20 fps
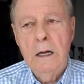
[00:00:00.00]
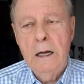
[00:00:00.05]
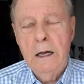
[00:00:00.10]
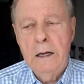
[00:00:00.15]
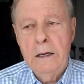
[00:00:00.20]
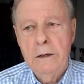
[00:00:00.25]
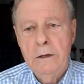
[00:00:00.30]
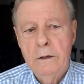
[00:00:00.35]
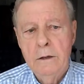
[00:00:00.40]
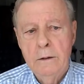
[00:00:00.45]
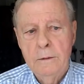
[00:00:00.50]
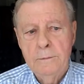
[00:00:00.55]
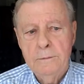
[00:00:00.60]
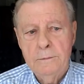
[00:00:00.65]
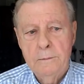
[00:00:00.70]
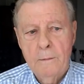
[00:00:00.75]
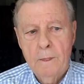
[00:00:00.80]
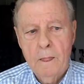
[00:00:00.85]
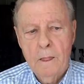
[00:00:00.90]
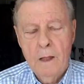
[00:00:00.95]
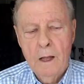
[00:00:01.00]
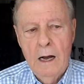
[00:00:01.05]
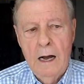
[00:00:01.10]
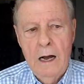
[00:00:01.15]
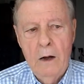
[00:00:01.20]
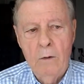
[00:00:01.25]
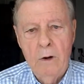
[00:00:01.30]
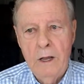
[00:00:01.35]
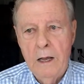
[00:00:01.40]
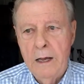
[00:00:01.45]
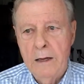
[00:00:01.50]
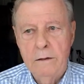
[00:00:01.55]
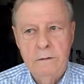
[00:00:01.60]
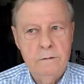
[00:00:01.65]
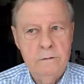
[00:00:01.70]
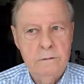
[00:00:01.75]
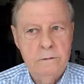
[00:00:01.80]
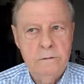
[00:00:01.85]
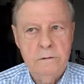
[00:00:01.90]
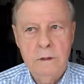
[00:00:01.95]
And um, I only
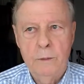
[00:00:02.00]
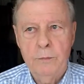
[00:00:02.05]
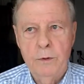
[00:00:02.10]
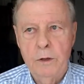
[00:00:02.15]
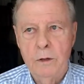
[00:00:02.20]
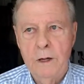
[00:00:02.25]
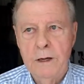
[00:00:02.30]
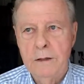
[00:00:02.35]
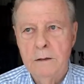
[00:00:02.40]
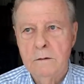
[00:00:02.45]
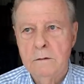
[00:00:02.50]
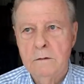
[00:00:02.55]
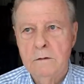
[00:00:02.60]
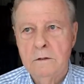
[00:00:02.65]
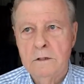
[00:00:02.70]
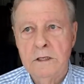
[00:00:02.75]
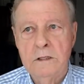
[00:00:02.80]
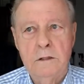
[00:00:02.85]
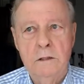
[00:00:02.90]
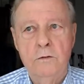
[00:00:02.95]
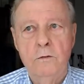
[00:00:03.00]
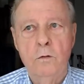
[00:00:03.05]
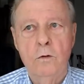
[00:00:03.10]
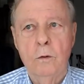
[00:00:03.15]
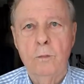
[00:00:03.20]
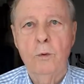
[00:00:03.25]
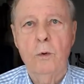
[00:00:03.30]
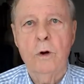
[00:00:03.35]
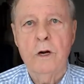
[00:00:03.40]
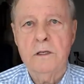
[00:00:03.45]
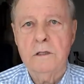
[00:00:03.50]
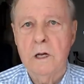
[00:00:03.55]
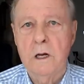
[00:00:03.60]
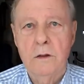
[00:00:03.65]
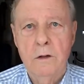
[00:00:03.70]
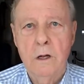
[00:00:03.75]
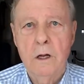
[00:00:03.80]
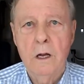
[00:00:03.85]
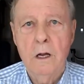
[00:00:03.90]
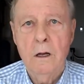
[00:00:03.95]
had something like 64 points, I
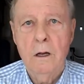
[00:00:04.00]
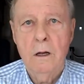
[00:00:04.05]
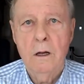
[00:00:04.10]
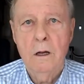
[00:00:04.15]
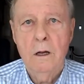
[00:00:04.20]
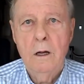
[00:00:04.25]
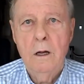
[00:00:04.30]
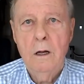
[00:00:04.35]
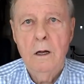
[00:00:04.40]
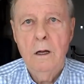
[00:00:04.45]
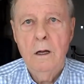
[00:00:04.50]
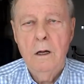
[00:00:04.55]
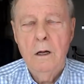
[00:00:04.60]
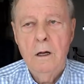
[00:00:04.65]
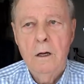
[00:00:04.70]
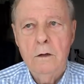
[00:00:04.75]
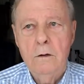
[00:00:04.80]
think. Mm -hmm.